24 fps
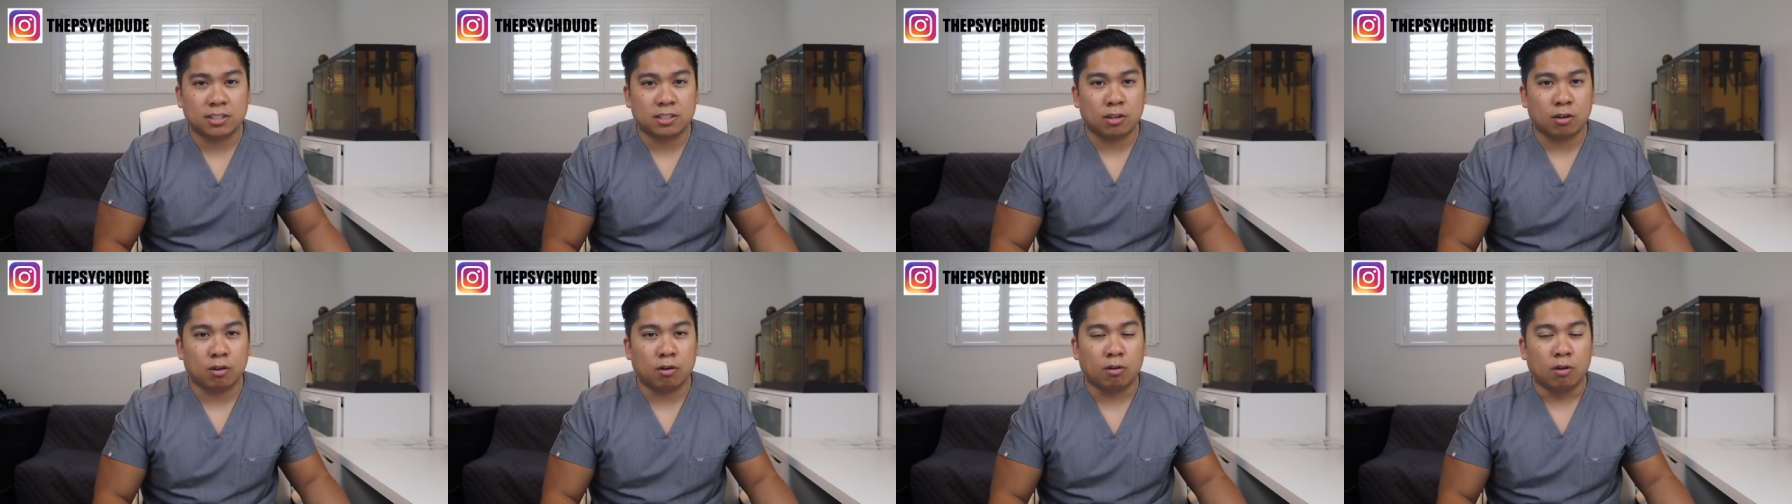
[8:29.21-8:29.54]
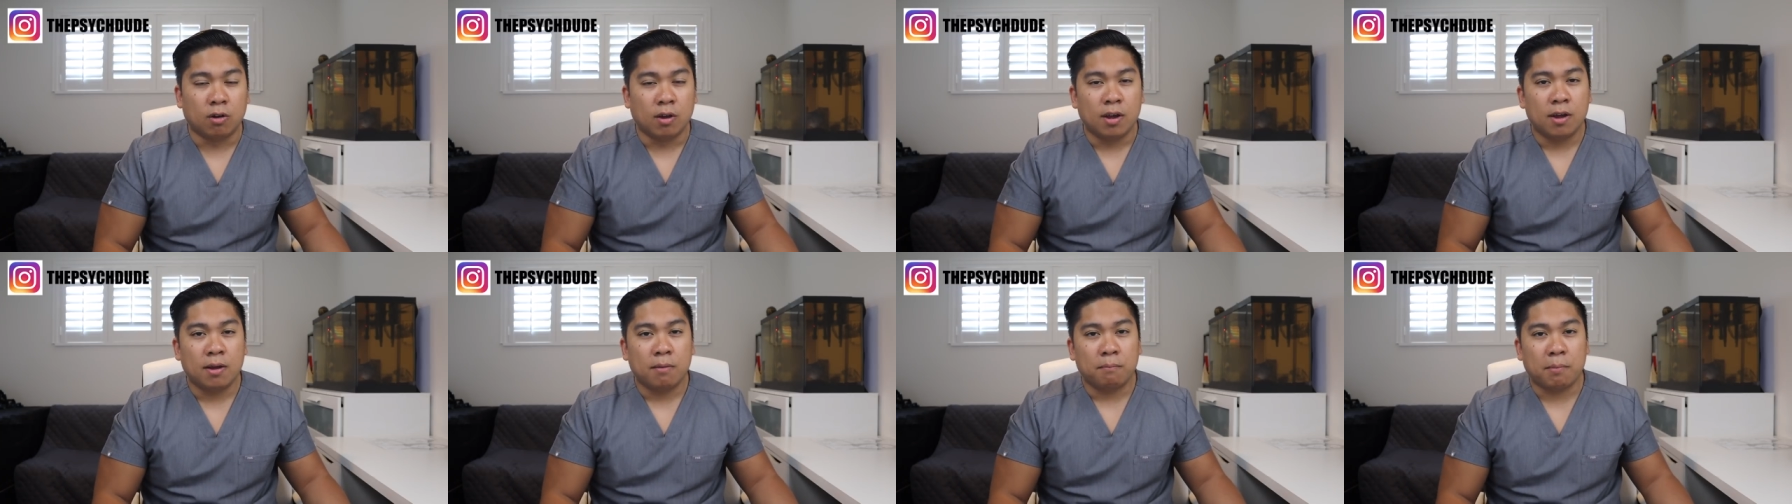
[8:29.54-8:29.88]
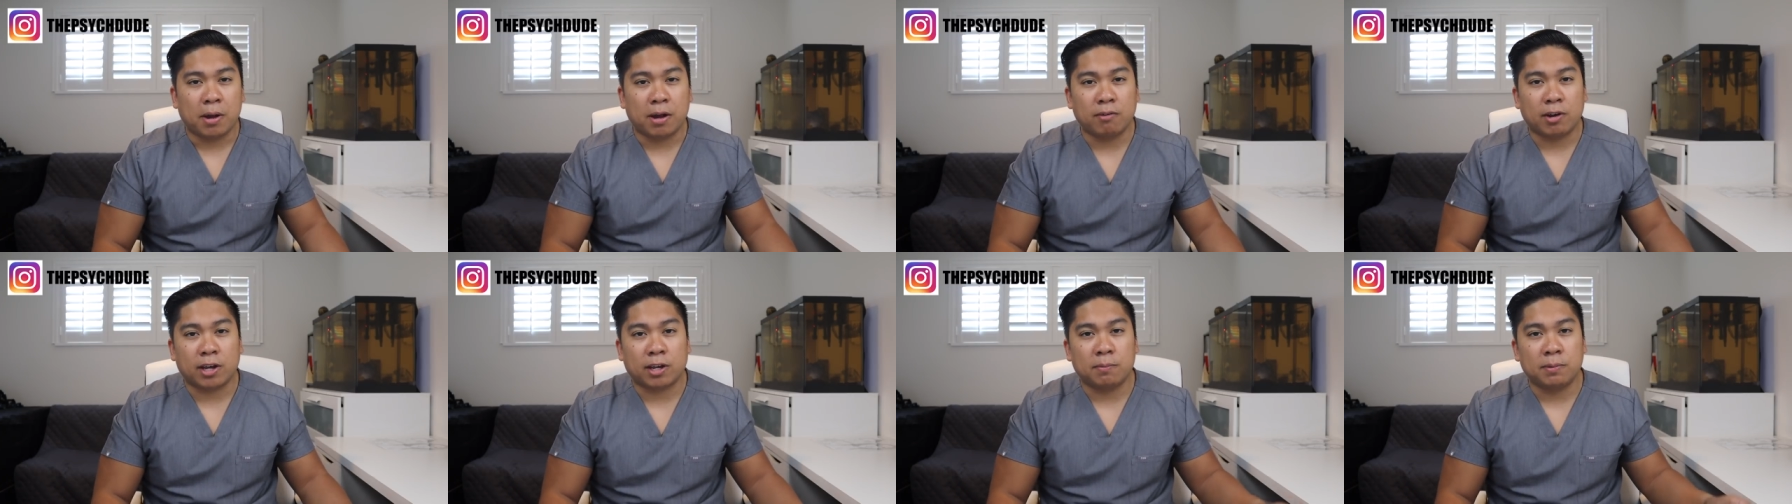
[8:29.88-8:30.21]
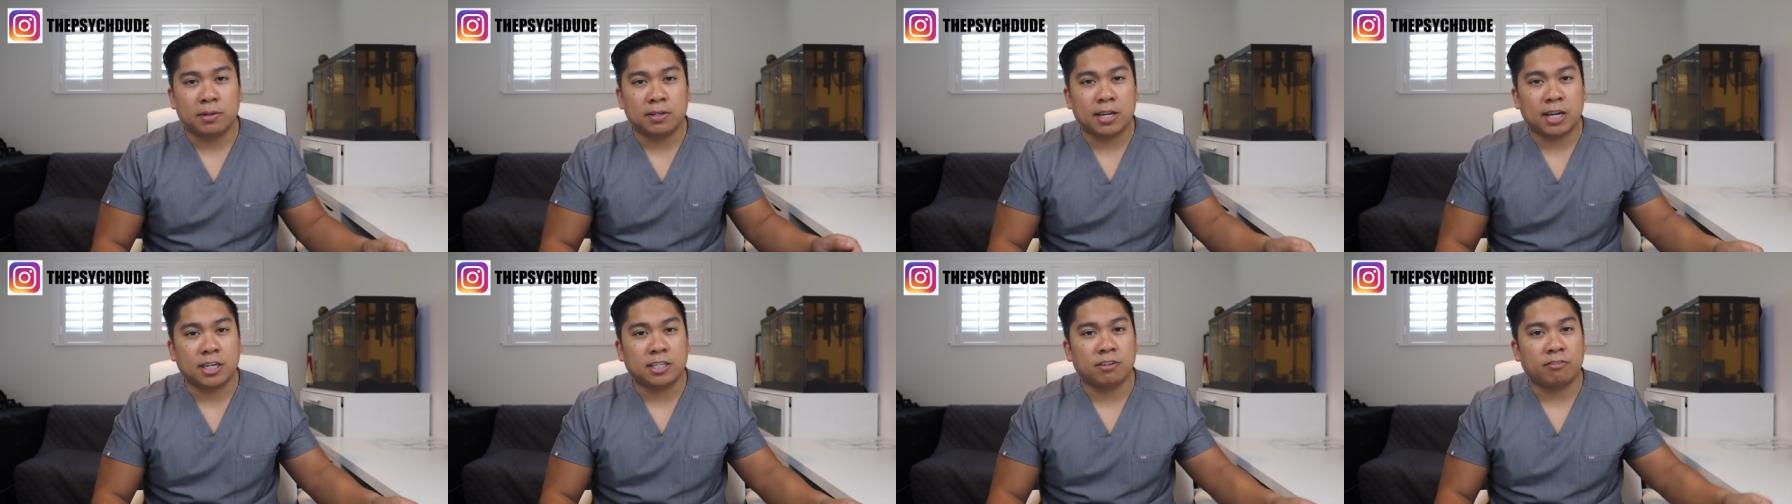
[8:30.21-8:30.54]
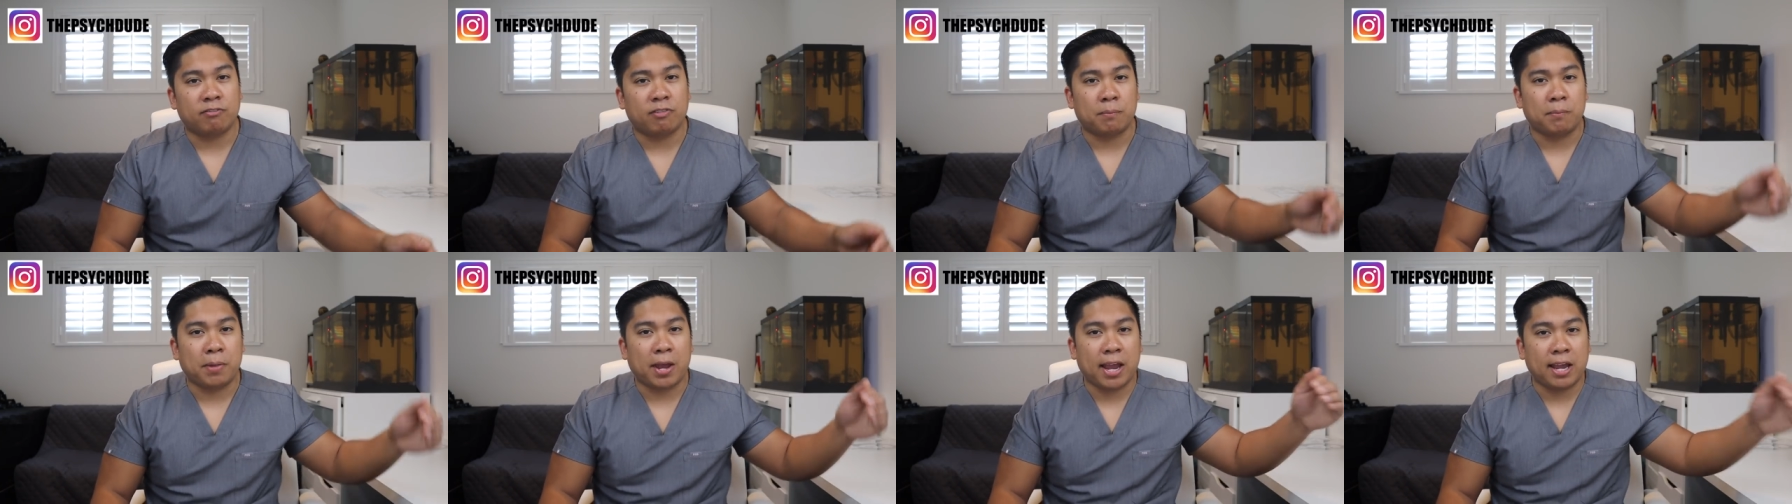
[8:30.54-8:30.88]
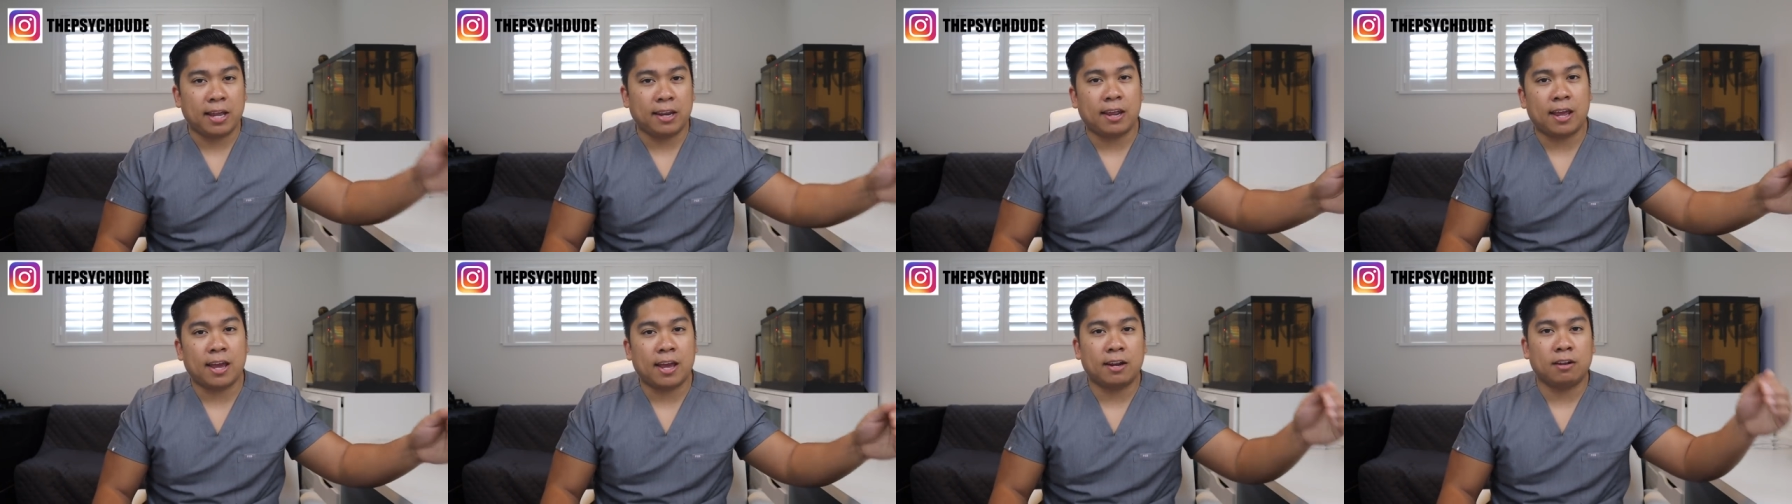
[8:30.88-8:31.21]
So my recommendation, from
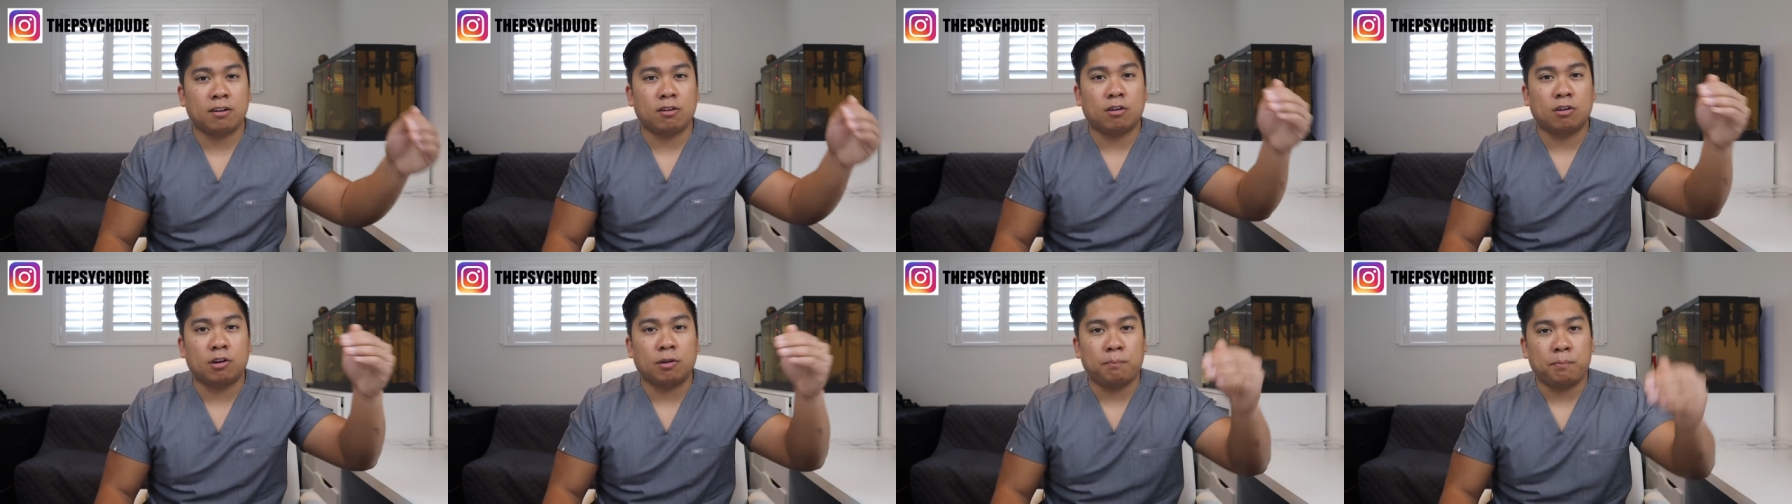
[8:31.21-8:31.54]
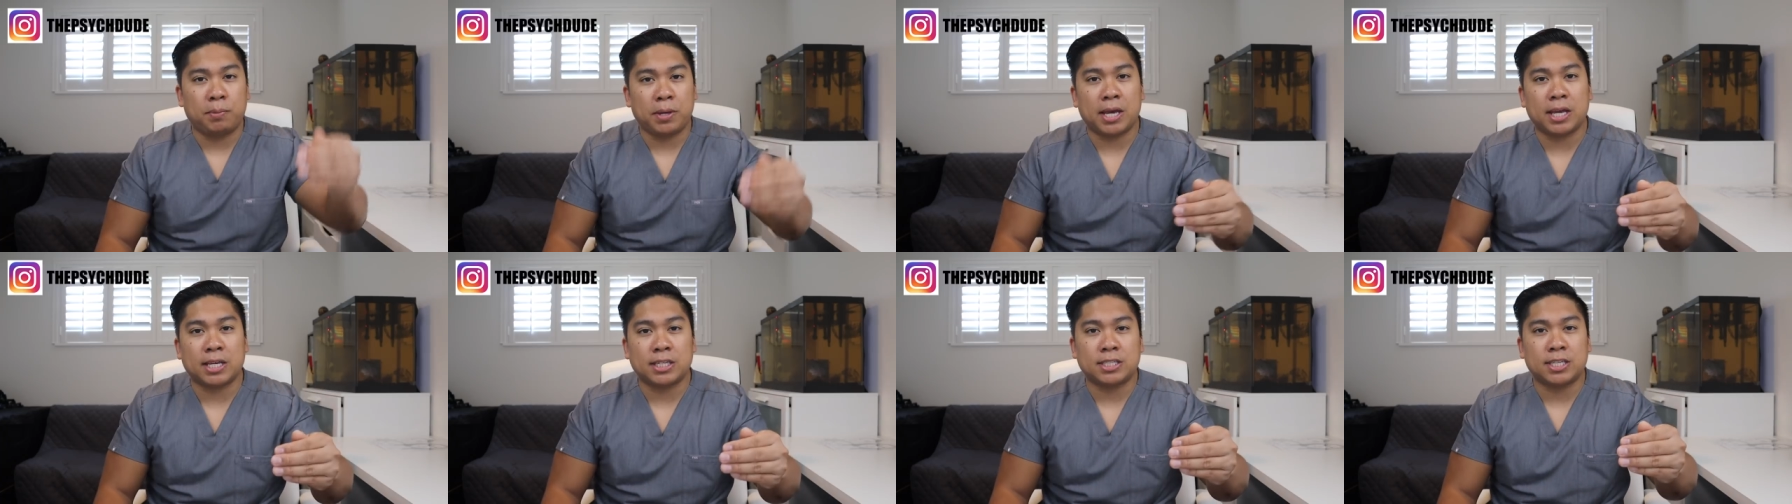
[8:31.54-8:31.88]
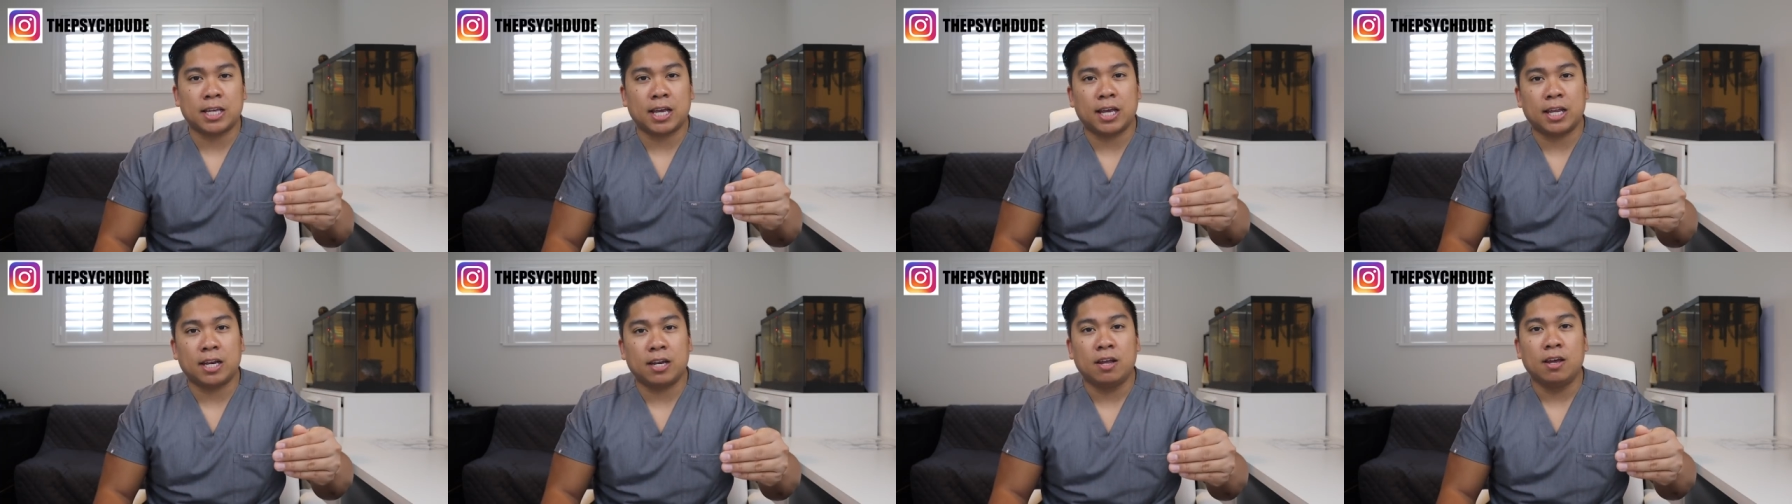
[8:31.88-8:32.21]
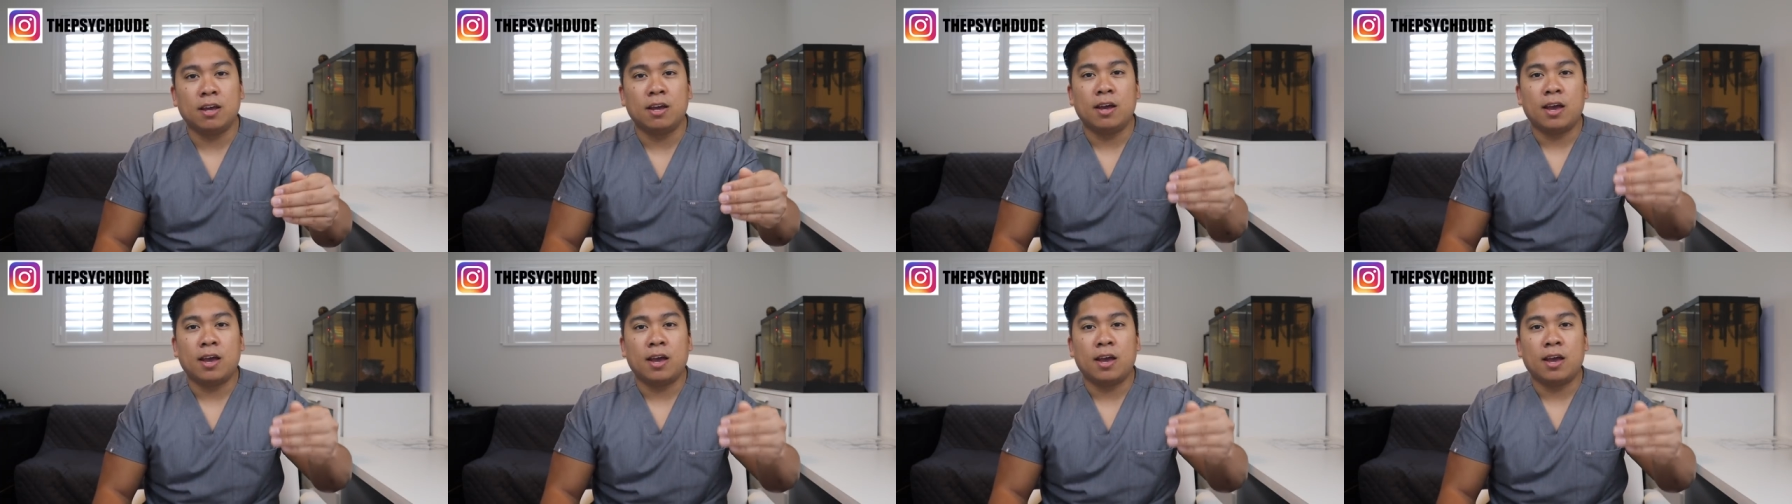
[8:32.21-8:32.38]
A D N, go to B S N,